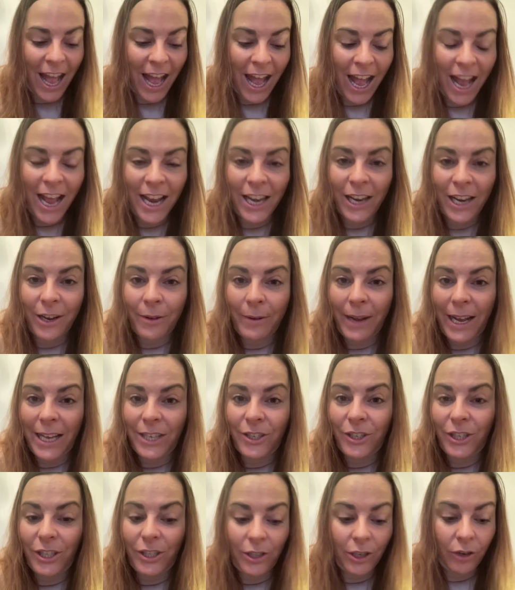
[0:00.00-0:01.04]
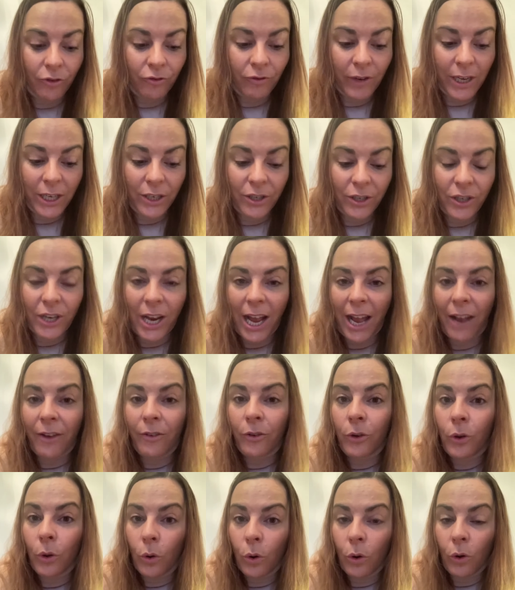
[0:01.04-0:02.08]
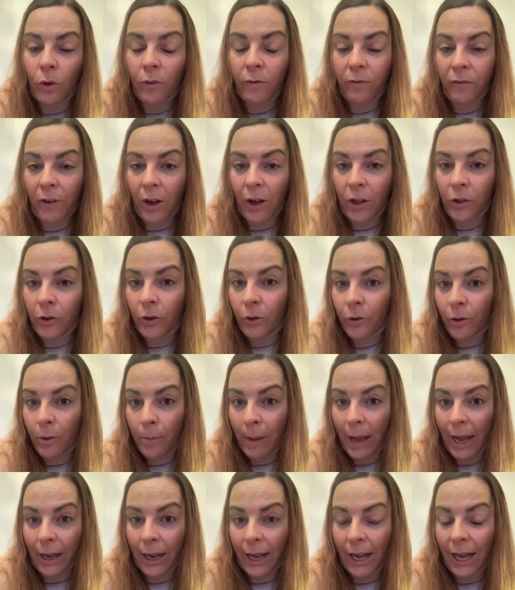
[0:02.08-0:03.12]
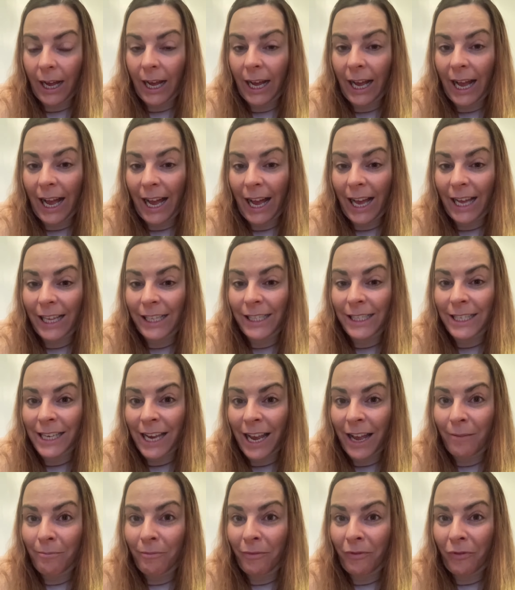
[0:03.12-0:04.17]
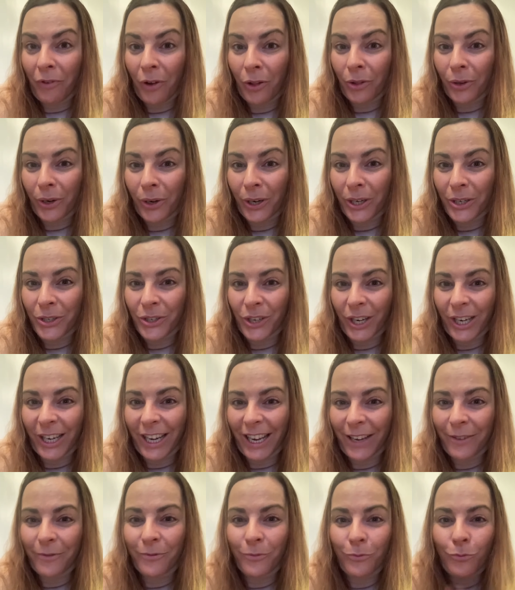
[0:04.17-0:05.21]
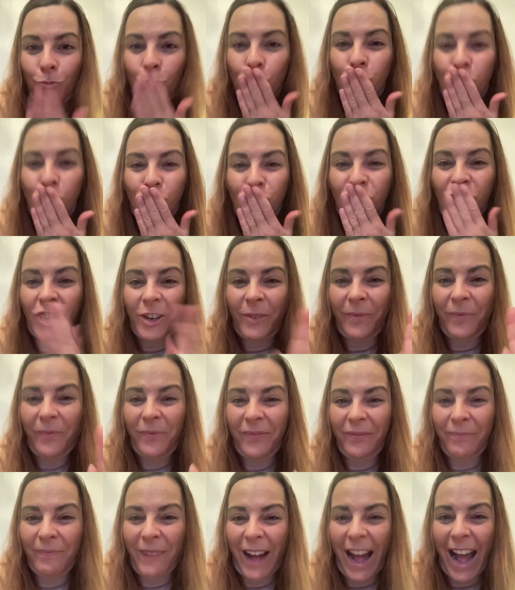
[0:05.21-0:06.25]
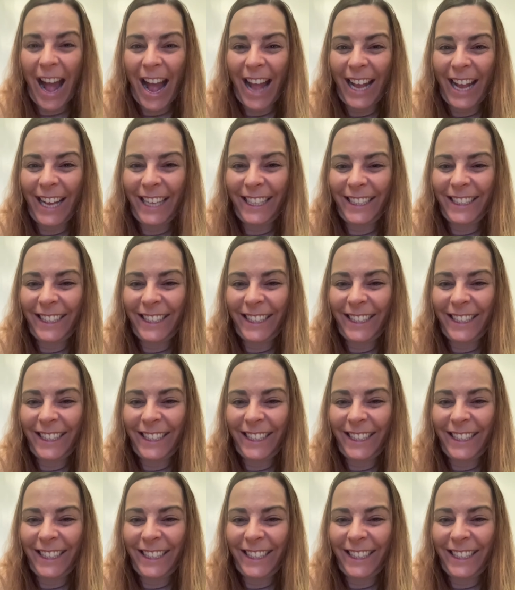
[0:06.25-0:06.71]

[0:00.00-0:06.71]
Any questions, reach out, go follow Rebecca and follow her journey. Bye.